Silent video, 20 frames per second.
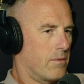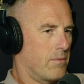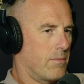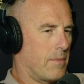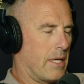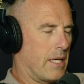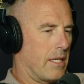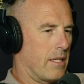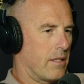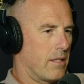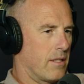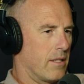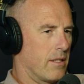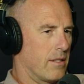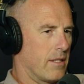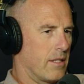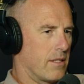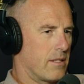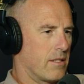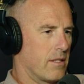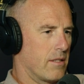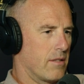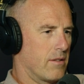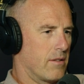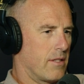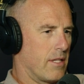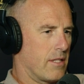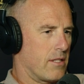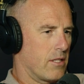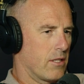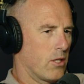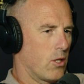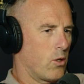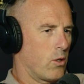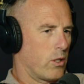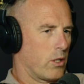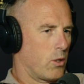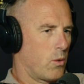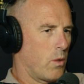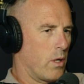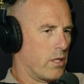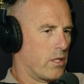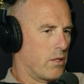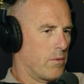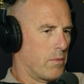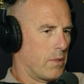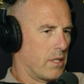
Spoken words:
Man, that's a loaded question,